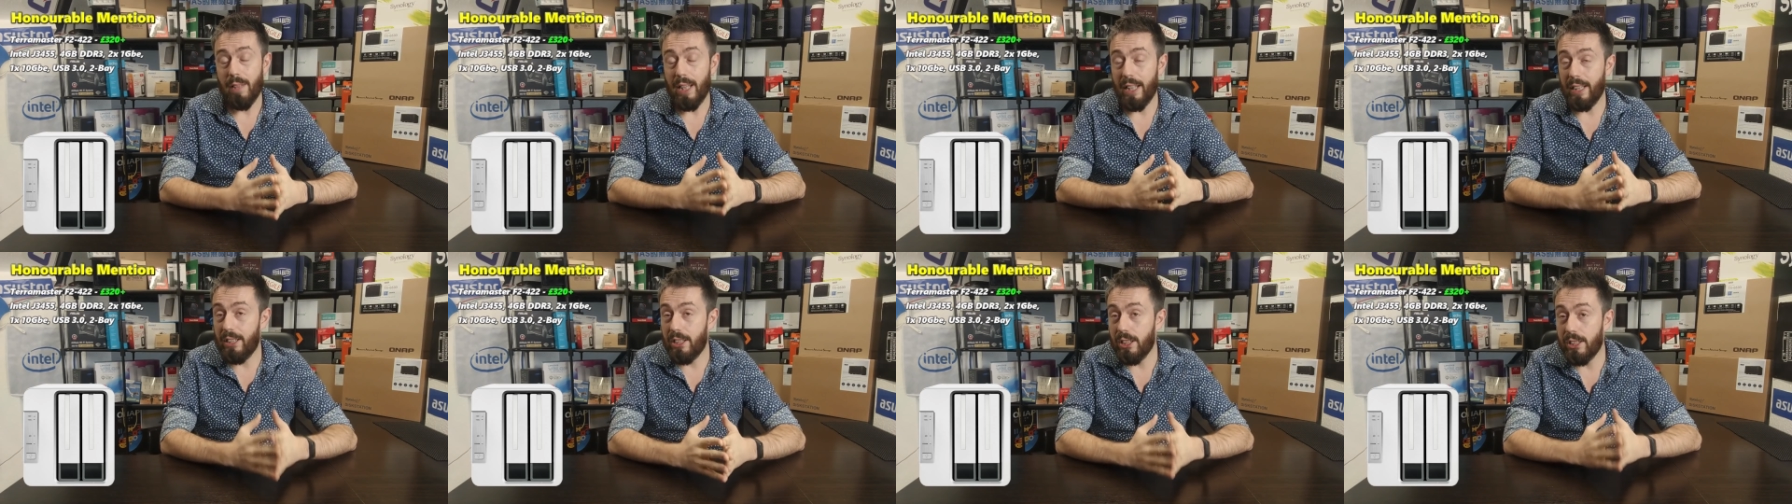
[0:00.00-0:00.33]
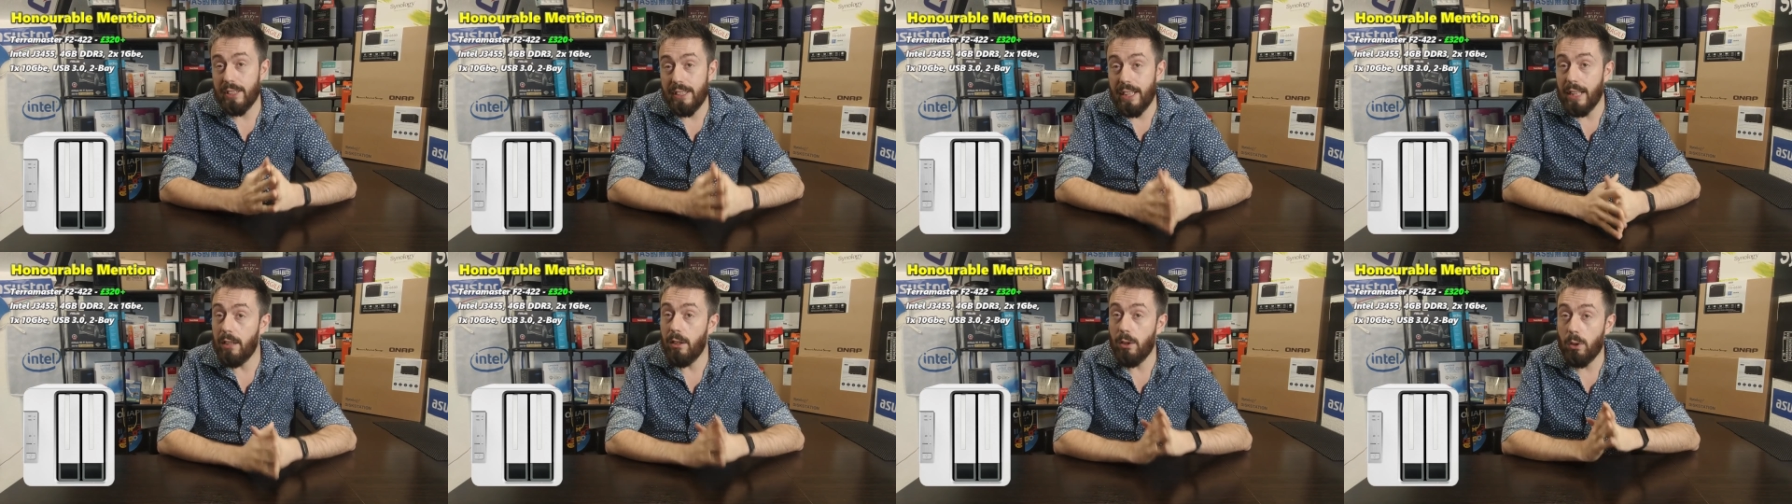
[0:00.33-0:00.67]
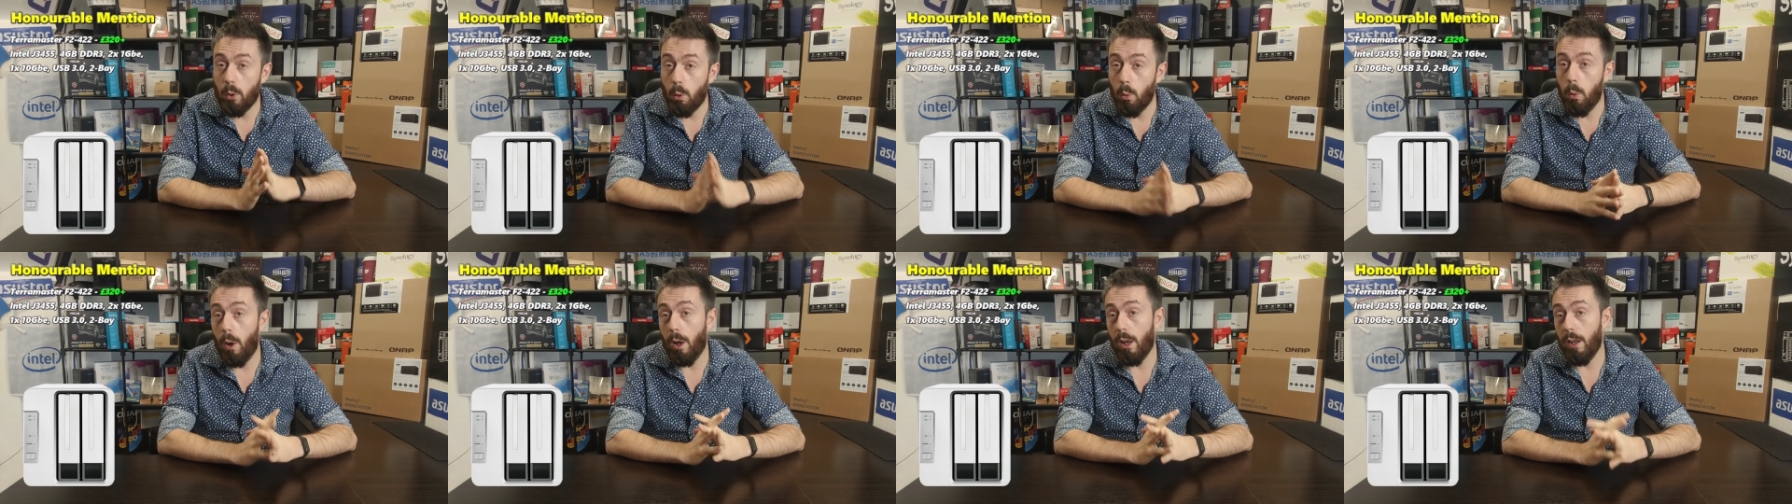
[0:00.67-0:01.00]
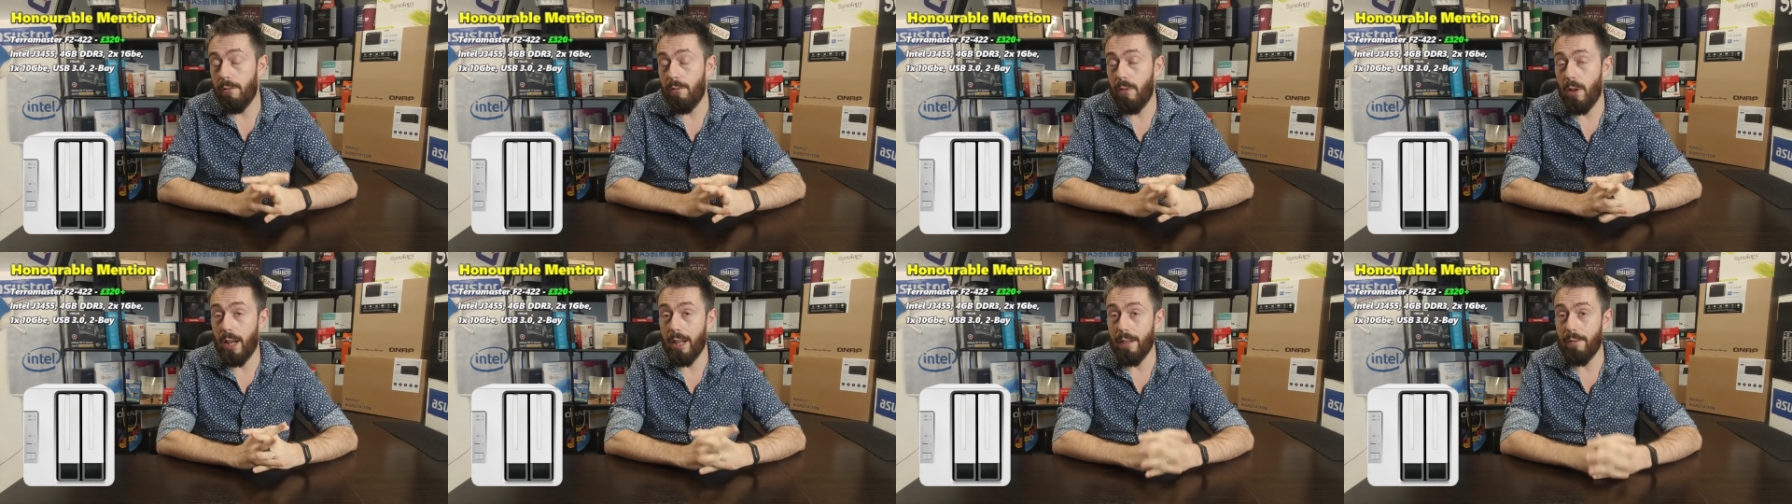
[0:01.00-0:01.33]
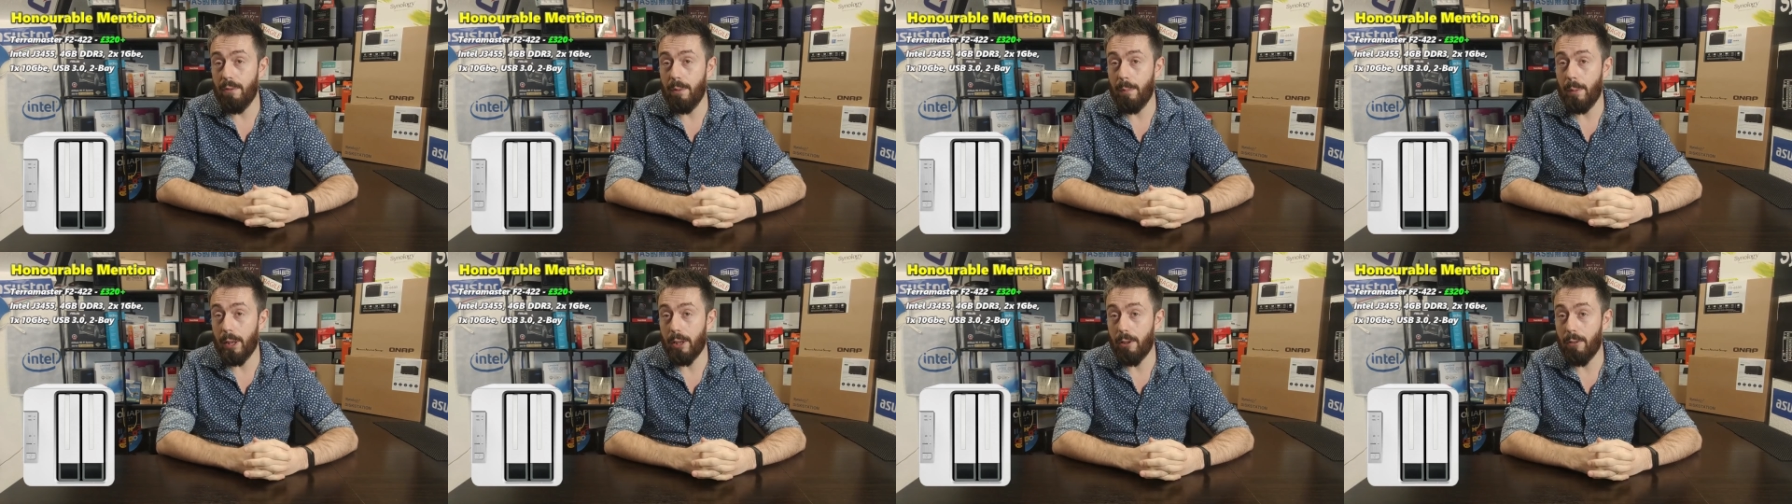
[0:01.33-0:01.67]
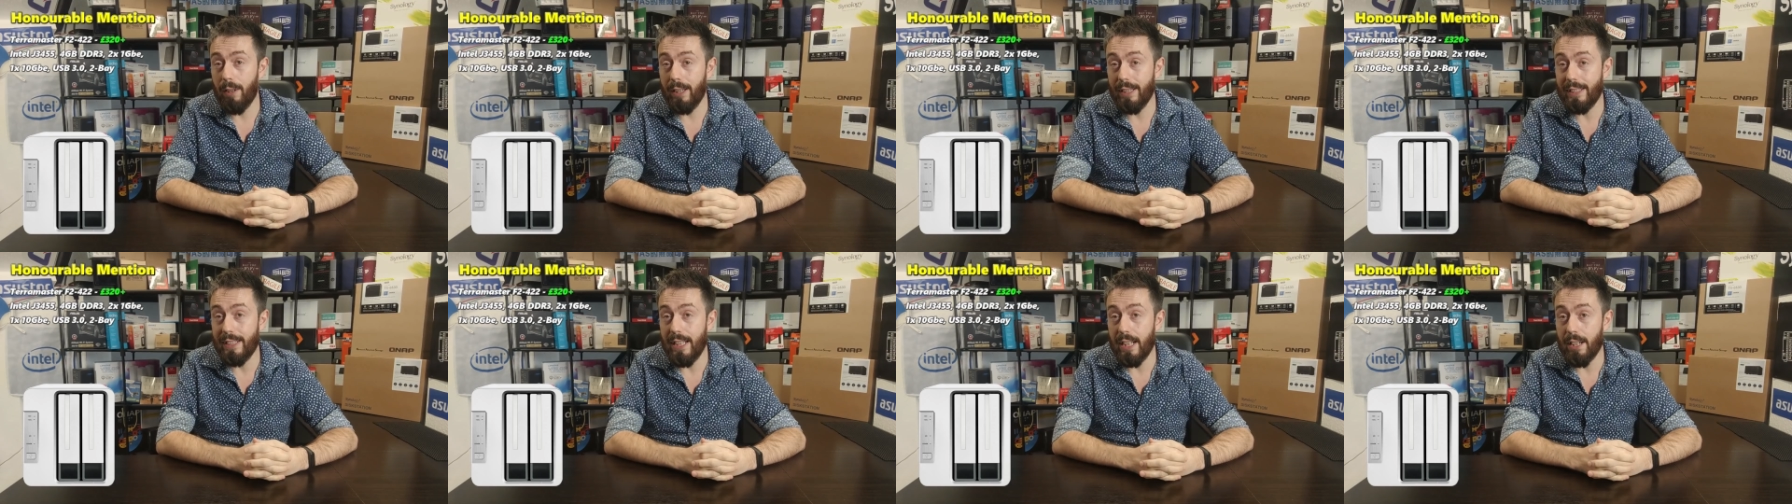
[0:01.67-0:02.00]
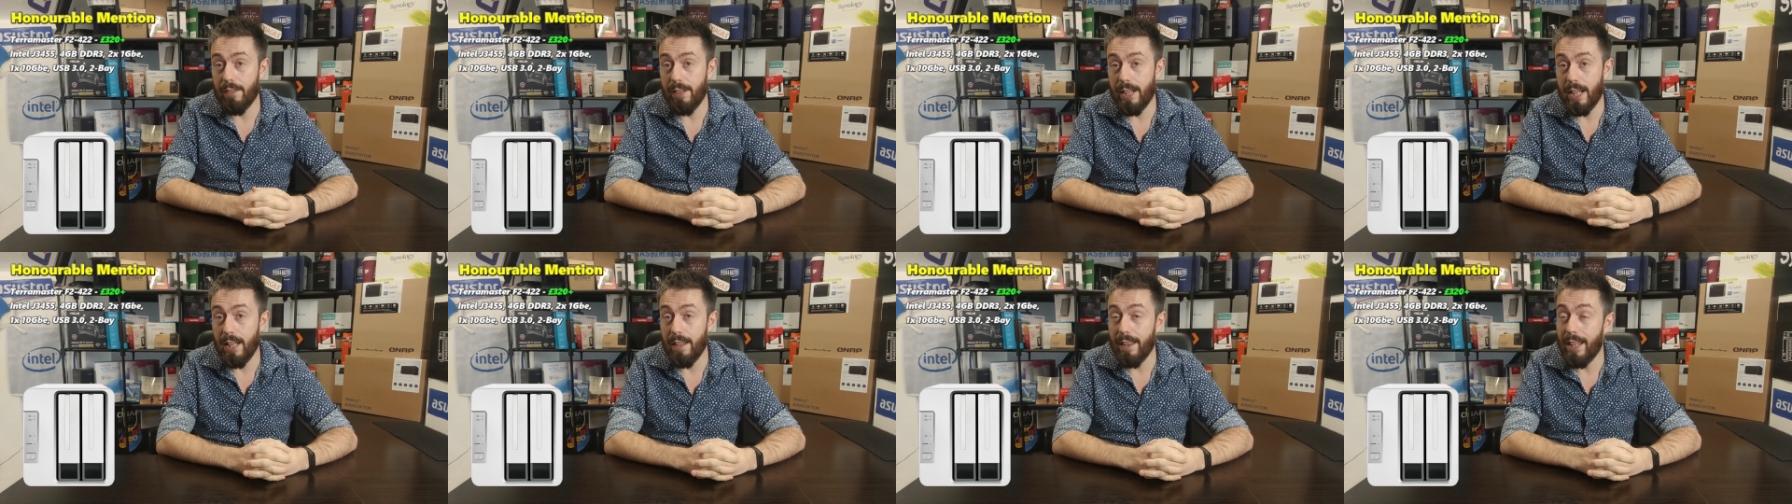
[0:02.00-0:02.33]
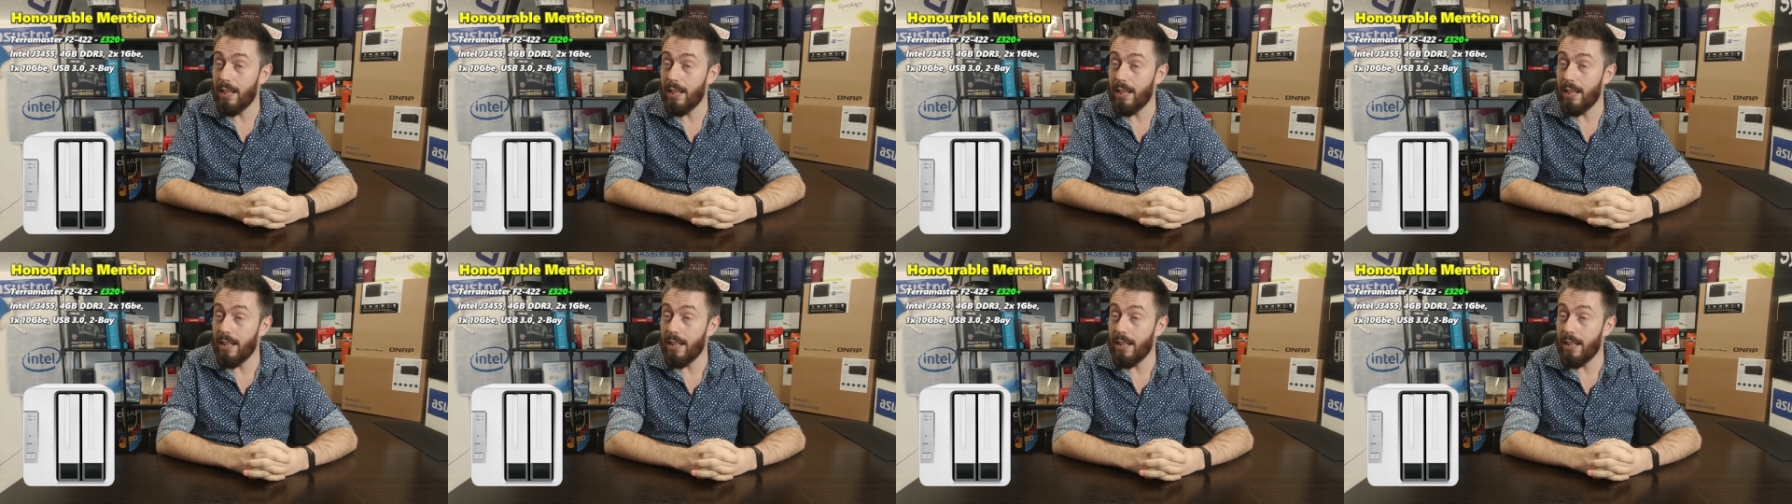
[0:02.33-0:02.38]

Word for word: it just didn't qualify for my criteria,